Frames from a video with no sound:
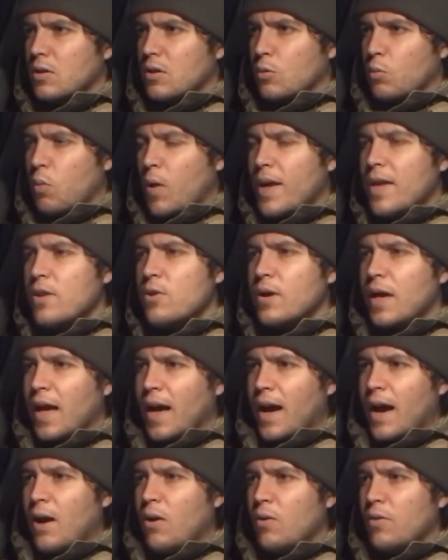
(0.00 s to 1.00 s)
the way you
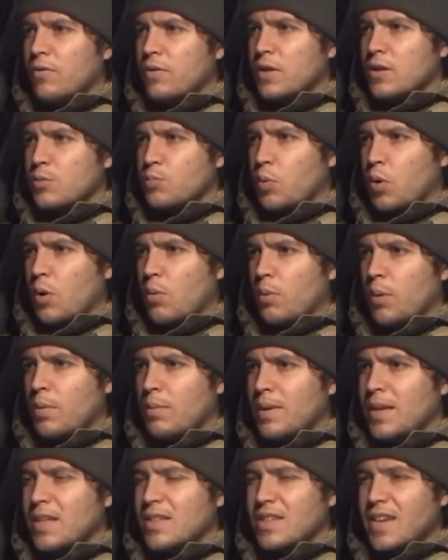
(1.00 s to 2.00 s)
get out of this
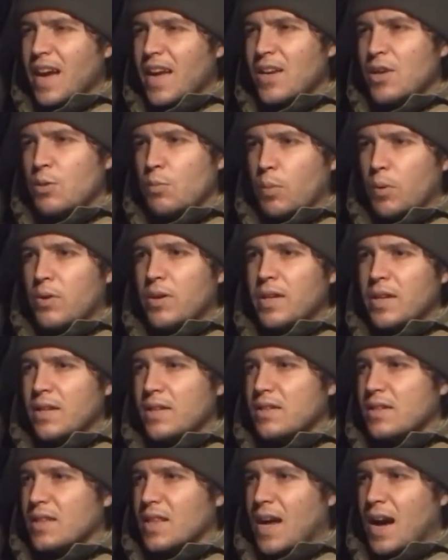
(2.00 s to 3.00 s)
problem is getting your body
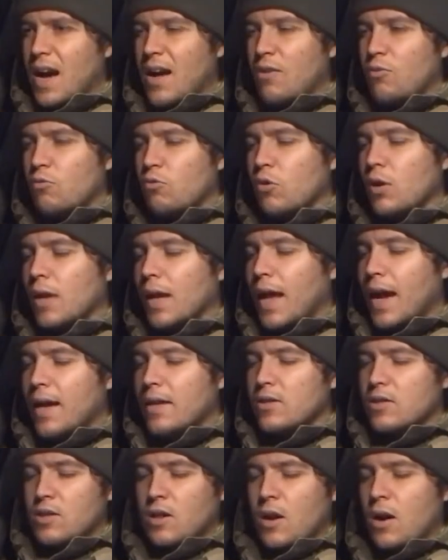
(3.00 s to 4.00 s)
into that
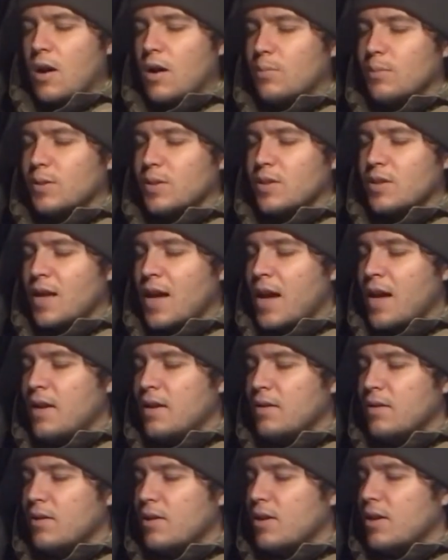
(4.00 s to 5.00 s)
relaxed, calm
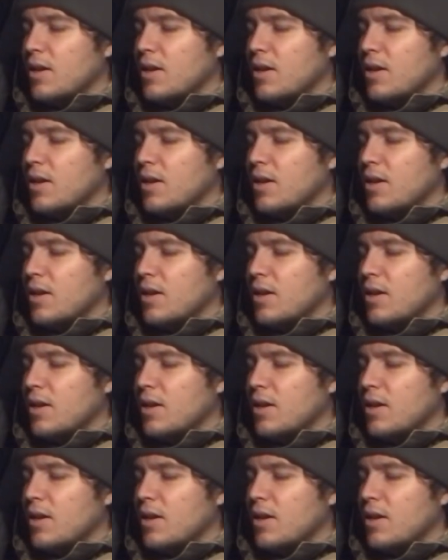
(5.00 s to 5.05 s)
state,